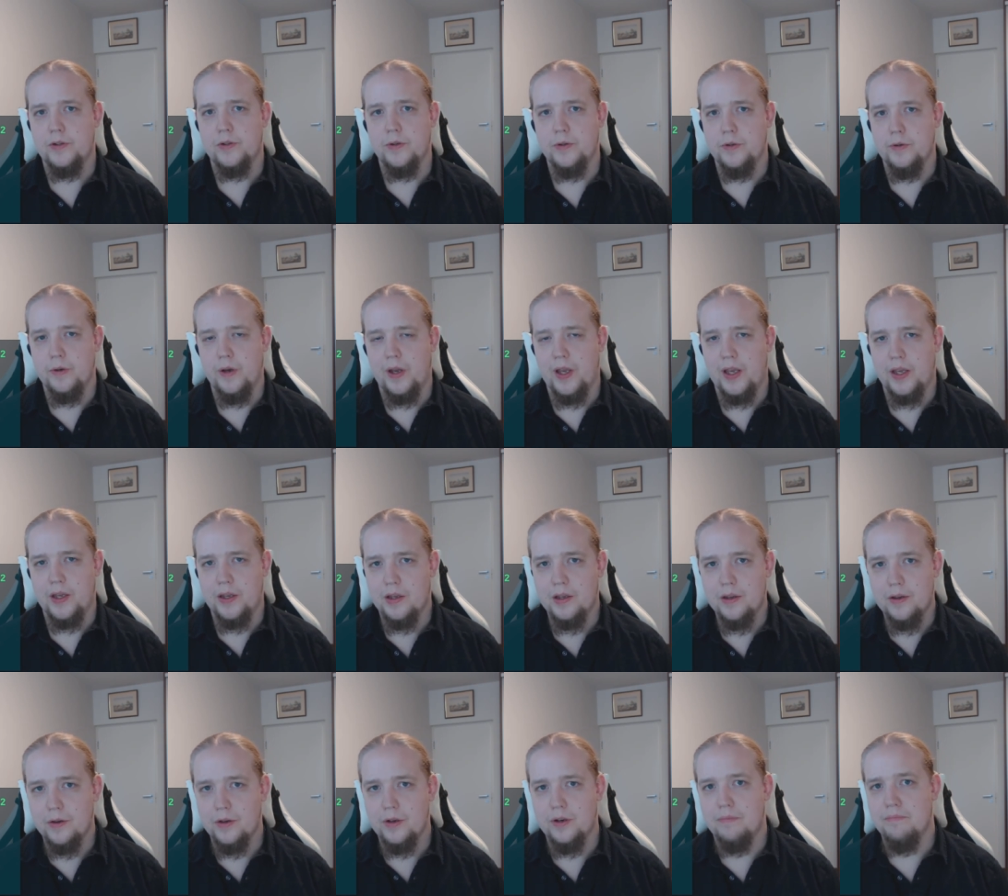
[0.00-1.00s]
to a
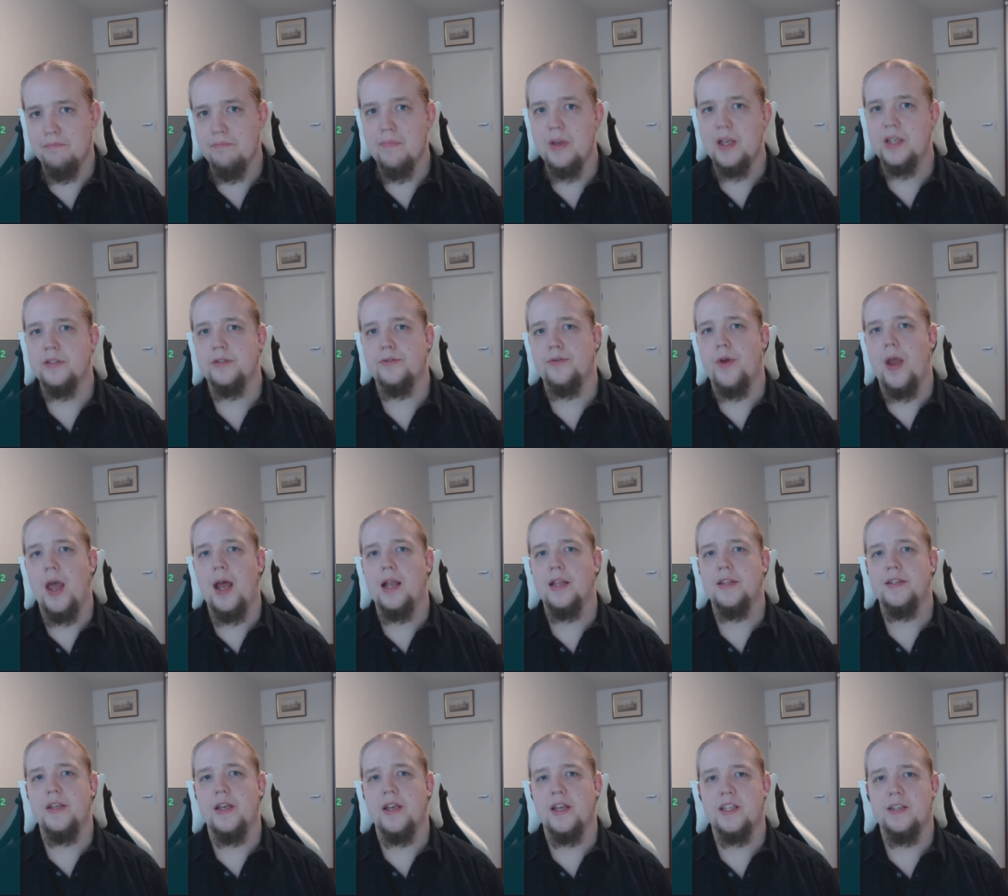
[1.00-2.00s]
good mixed
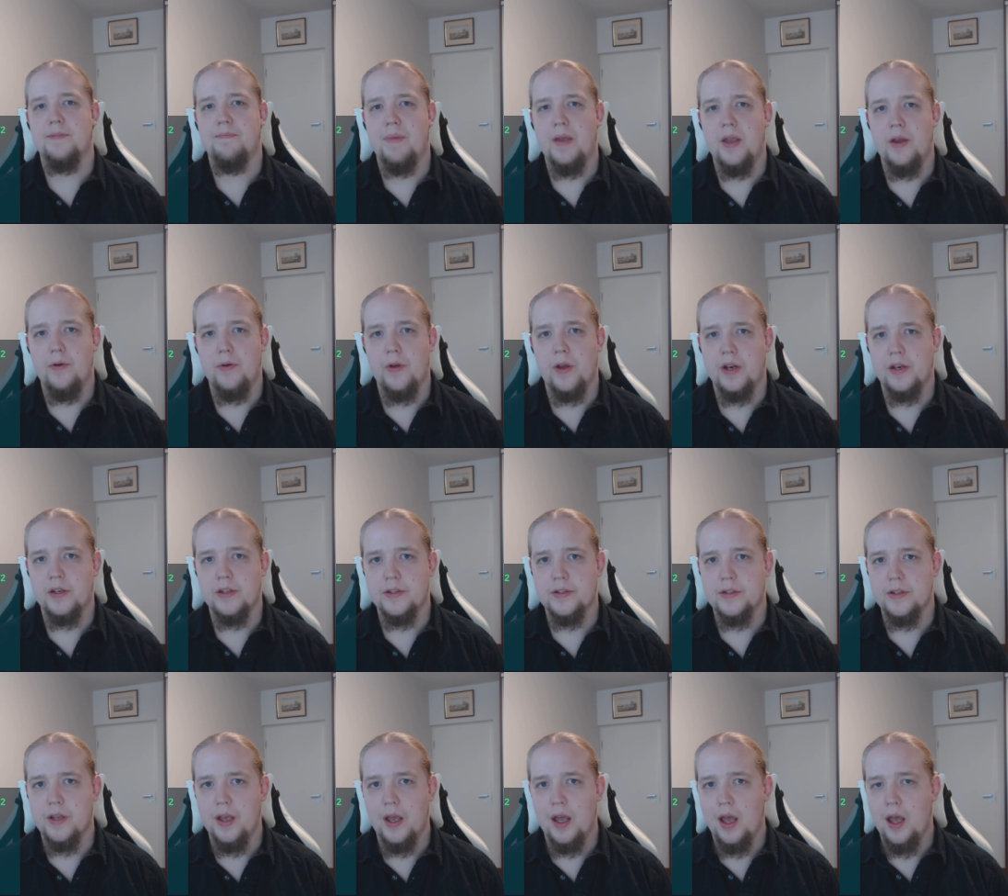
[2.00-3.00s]
reality
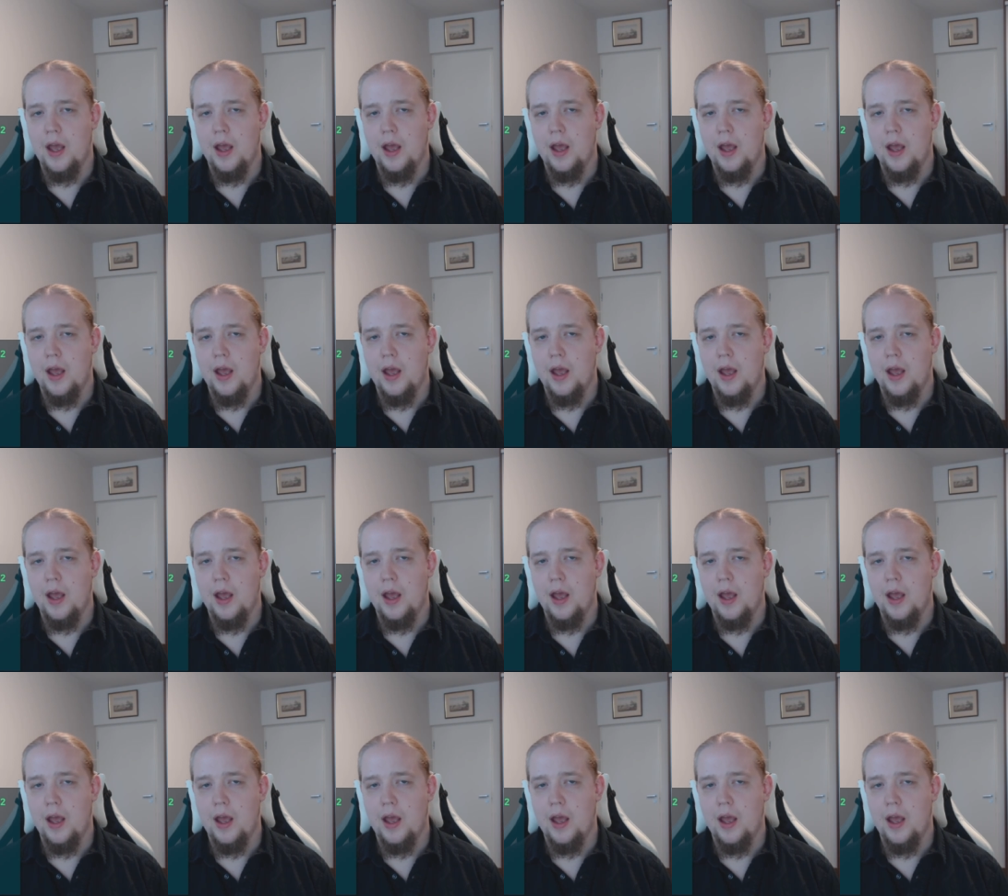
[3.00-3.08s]
experience,